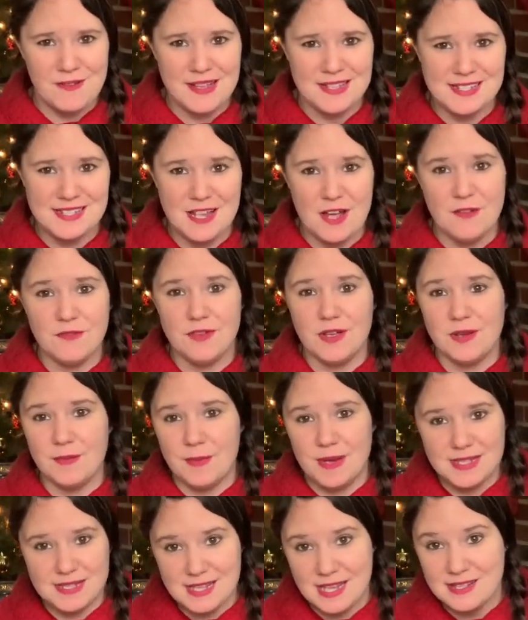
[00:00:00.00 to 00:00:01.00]
that stuff,
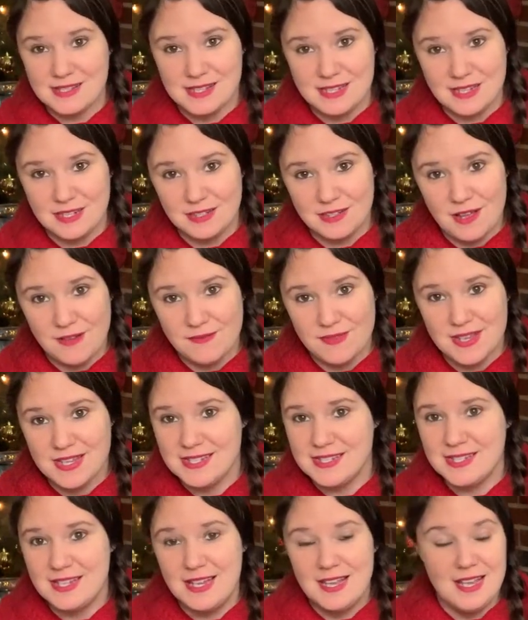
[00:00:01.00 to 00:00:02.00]
and my son's gonna love
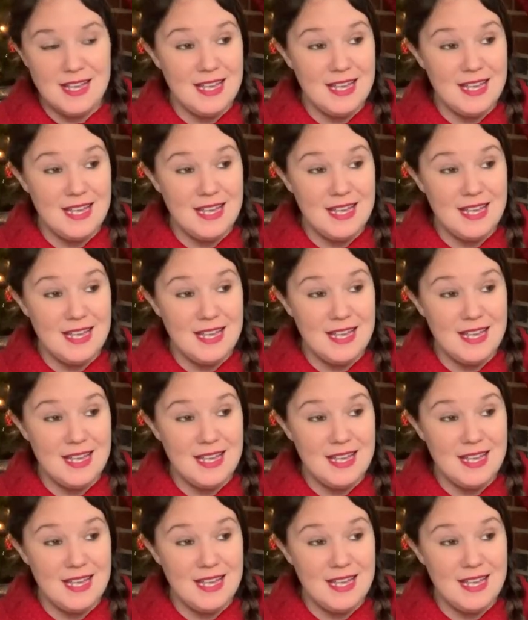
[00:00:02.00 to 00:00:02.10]
this.